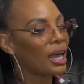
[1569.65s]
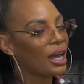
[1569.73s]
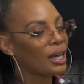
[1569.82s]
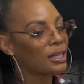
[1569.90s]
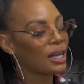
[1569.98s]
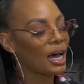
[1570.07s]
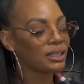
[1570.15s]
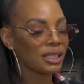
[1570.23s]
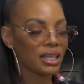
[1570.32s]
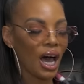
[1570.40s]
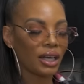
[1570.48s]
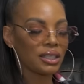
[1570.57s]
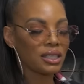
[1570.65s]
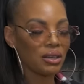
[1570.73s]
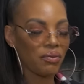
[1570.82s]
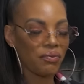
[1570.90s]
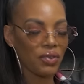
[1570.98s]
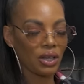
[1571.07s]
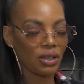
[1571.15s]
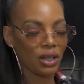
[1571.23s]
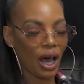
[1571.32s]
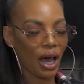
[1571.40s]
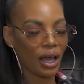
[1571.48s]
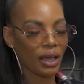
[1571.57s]
And I just honestly feel
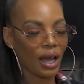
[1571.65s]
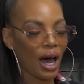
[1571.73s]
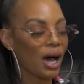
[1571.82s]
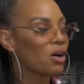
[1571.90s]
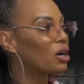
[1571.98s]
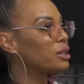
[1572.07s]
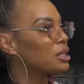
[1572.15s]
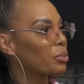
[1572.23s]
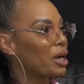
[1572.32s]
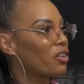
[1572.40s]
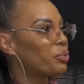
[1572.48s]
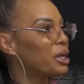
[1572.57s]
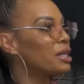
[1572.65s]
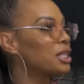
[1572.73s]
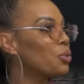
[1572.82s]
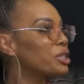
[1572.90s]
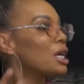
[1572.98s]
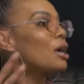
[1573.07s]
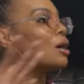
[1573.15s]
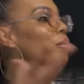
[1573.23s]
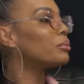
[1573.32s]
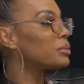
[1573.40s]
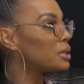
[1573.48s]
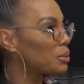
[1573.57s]
like I called his bluff because it was
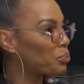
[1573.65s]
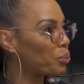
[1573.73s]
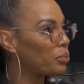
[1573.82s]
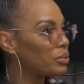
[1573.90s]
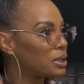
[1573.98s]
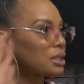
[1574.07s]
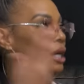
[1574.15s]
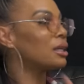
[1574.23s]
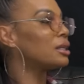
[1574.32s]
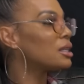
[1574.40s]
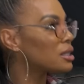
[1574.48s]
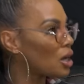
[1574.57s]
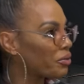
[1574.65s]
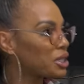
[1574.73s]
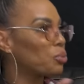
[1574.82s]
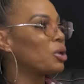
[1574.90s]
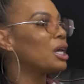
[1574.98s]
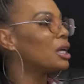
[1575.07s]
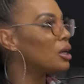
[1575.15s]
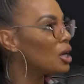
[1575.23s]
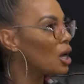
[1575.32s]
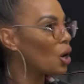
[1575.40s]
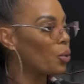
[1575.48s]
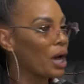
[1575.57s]
him selling himself to
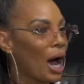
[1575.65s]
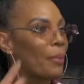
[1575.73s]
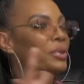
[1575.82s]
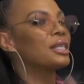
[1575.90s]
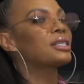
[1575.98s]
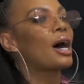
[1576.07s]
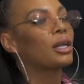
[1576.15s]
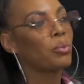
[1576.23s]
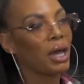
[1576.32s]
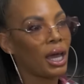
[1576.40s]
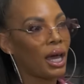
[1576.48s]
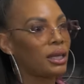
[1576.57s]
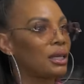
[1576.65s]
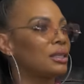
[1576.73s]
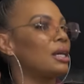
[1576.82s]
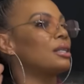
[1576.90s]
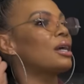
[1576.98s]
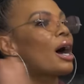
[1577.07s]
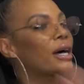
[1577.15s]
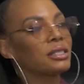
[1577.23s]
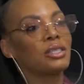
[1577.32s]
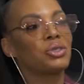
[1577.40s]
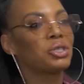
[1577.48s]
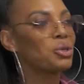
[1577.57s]
me with I'm this kind of man and
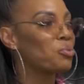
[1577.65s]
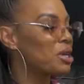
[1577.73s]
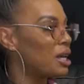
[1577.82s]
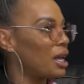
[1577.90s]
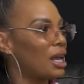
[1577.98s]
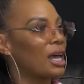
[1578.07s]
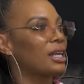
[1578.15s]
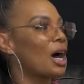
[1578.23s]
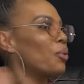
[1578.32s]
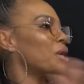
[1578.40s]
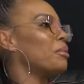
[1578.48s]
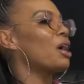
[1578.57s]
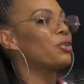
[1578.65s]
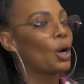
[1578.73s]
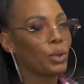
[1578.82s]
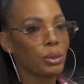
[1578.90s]
God sent you to me and I want to marry